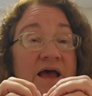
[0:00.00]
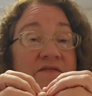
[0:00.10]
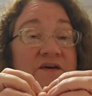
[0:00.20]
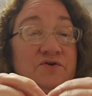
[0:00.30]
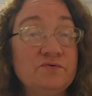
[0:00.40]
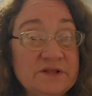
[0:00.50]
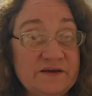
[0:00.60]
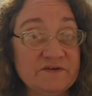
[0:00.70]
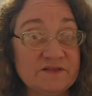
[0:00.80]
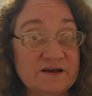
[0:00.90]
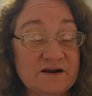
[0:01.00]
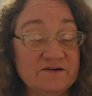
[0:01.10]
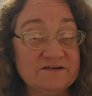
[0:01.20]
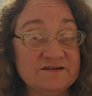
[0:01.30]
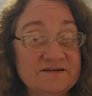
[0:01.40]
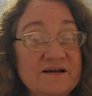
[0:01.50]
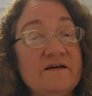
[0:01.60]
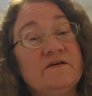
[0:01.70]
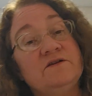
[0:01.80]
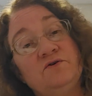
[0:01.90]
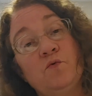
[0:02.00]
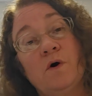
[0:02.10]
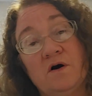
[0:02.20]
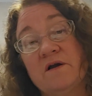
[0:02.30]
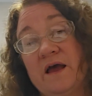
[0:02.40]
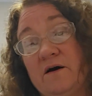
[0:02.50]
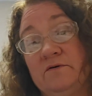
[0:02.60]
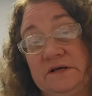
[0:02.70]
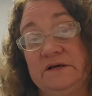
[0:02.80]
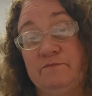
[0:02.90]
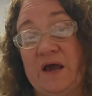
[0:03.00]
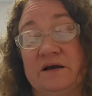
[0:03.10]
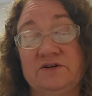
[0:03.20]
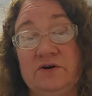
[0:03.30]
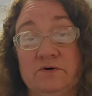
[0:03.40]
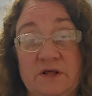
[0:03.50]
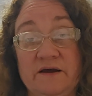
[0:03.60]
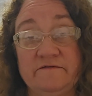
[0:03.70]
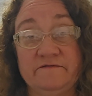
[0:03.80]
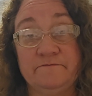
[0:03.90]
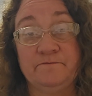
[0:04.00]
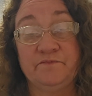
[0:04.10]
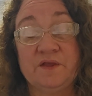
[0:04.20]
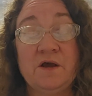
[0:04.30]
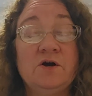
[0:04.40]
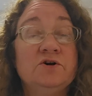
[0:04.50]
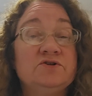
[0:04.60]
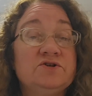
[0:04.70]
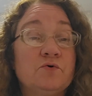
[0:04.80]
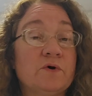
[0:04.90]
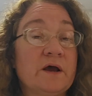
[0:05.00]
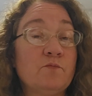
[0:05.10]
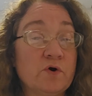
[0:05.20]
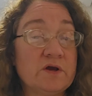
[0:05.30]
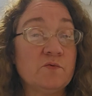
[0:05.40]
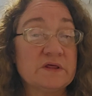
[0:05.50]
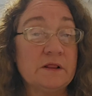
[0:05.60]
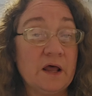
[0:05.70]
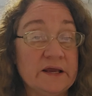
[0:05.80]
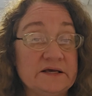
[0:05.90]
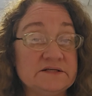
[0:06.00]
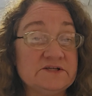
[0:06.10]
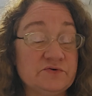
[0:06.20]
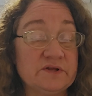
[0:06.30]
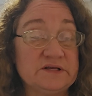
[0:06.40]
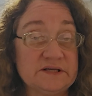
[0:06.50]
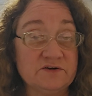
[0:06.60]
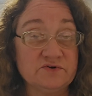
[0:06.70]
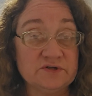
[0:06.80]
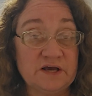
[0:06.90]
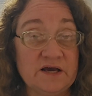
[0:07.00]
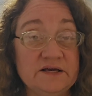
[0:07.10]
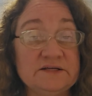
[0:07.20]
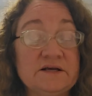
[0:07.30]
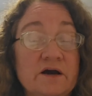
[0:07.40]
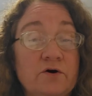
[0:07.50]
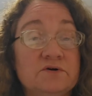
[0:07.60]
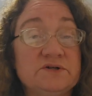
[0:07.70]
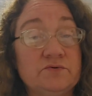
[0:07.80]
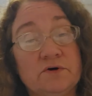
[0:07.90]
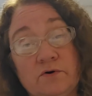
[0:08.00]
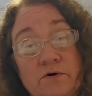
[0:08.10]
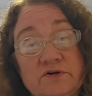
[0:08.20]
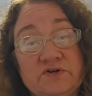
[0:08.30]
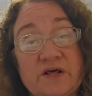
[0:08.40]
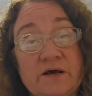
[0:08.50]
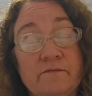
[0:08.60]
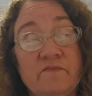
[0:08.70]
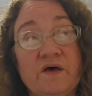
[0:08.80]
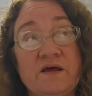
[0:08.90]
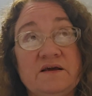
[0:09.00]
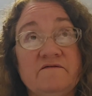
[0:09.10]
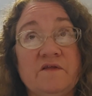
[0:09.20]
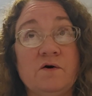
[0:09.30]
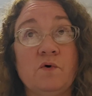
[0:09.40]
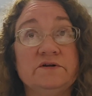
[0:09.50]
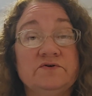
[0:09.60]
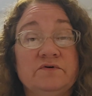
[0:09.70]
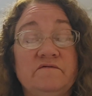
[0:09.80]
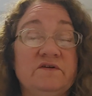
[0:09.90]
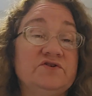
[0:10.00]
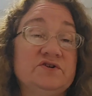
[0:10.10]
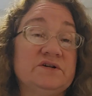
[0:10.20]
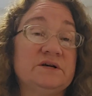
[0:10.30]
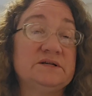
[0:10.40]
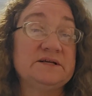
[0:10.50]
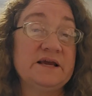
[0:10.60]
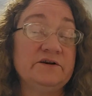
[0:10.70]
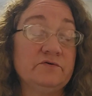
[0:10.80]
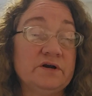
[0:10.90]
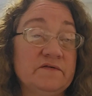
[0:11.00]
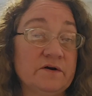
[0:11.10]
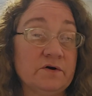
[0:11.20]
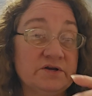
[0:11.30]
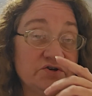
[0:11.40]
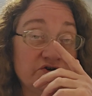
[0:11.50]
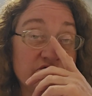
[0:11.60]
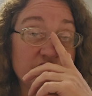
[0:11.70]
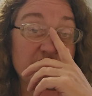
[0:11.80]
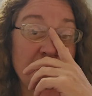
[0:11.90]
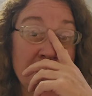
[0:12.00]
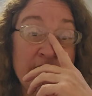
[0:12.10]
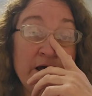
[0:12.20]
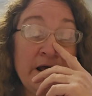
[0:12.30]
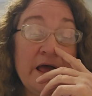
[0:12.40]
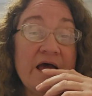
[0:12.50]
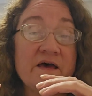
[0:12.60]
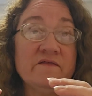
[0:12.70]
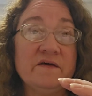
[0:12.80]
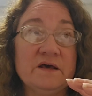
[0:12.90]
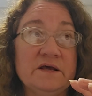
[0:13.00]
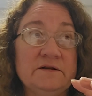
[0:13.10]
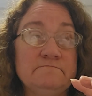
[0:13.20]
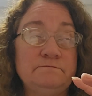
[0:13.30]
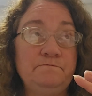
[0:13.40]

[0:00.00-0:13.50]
and then you leave it there. And then you walk out back to your life. So when I'm working with clients doing this exercise, I also encourage them that if they want to envision containering their issue and then